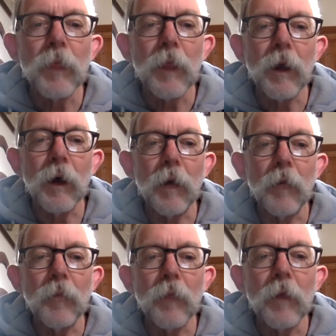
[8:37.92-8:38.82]

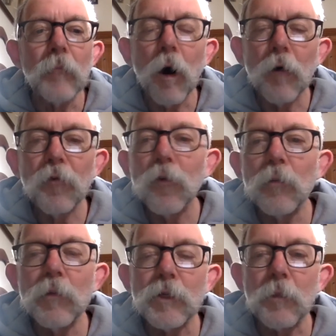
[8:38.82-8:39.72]
my film
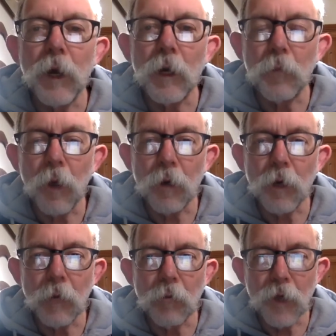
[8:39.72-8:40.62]
is about a bloke
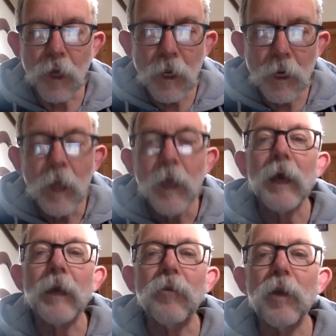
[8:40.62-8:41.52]
named Dean,
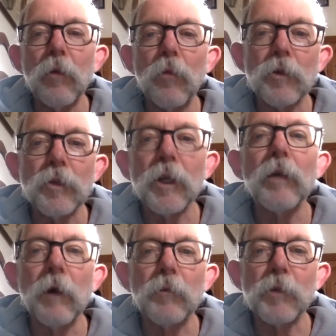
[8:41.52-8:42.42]
and Dean wants to give
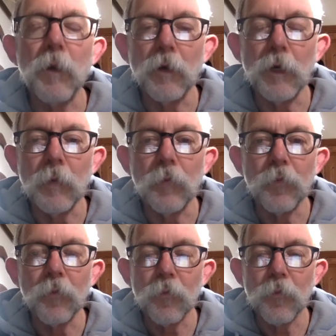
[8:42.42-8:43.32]
up smoking.
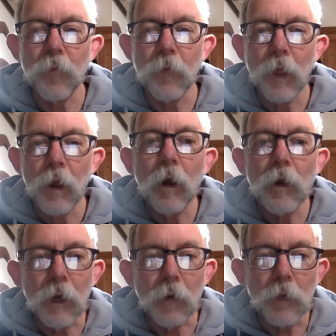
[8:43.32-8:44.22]

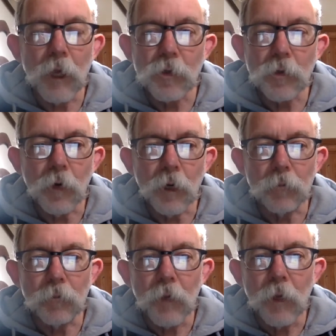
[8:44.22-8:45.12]
Okay, well, that's all
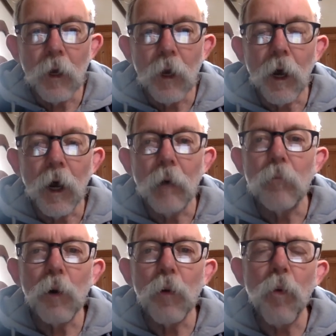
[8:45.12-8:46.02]
right.
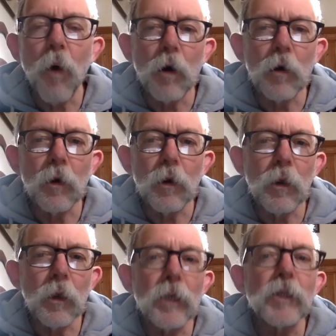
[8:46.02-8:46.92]
But what
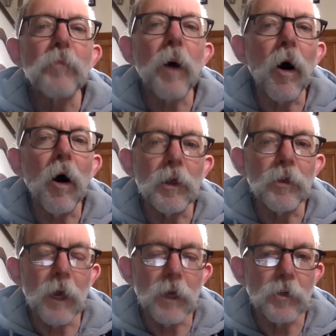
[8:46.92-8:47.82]
is behind
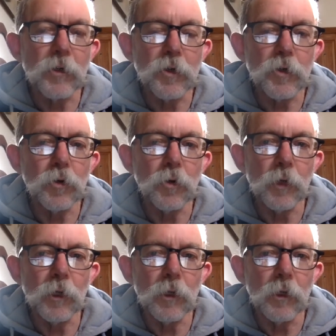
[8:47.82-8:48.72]
that story?